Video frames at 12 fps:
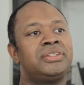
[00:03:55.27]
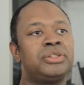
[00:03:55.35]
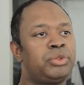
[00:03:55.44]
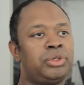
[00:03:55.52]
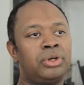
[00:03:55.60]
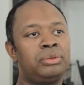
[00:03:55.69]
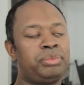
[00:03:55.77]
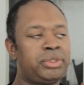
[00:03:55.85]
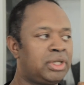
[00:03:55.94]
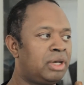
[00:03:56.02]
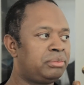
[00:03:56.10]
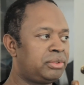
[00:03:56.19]
So we all
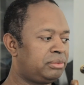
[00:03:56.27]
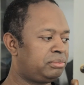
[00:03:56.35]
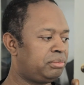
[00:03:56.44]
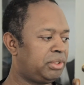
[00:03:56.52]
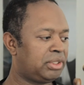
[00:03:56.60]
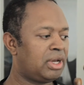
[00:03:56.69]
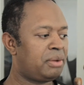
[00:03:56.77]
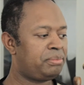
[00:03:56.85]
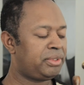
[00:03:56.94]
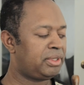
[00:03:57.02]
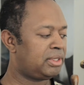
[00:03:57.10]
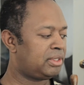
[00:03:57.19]
pick up the
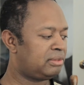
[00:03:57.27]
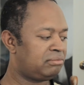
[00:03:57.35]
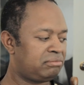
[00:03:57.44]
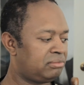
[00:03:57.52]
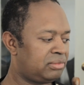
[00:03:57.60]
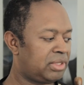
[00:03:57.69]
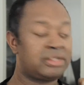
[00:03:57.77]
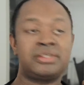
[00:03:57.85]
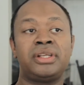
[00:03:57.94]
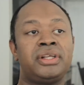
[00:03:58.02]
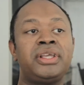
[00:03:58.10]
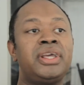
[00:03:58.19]
copy, and that's
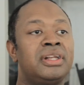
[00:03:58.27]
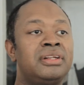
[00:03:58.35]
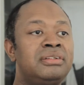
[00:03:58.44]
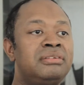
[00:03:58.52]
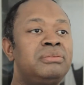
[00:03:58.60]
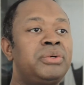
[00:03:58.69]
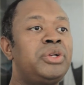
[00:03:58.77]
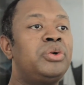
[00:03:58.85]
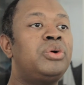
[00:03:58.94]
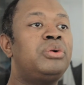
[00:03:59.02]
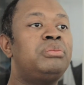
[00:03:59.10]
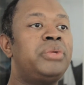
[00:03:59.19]
it again. Went
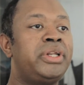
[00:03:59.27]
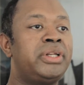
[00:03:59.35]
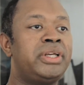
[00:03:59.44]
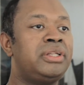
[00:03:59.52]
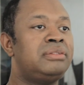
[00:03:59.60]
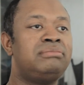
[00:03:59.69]
home, and I